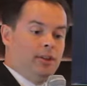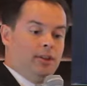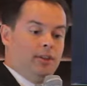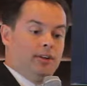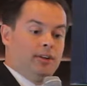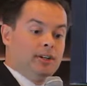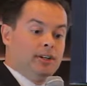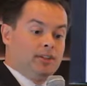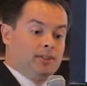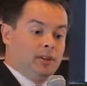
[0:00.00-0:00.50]

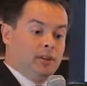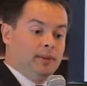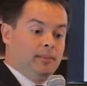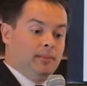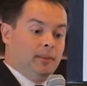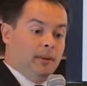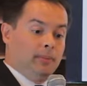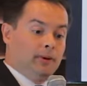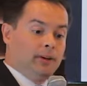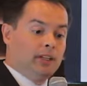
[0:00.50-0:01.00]
there is
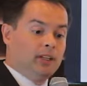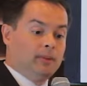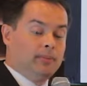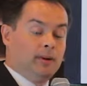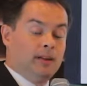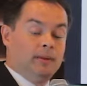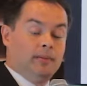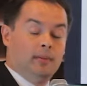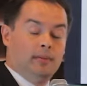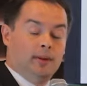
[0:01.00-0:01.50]
a pretty good
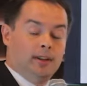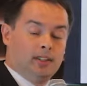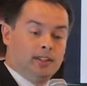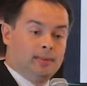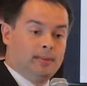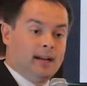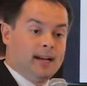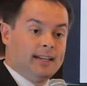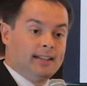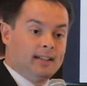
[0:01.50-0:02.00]
blood
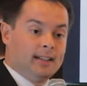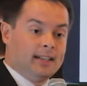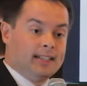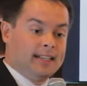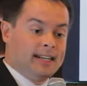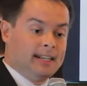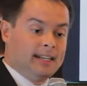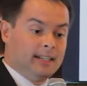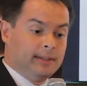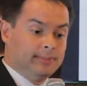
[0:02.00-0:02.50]
supply to the
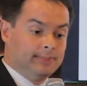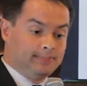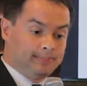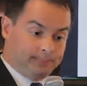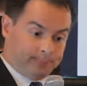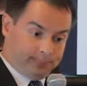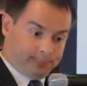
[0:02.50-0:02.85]
tendon.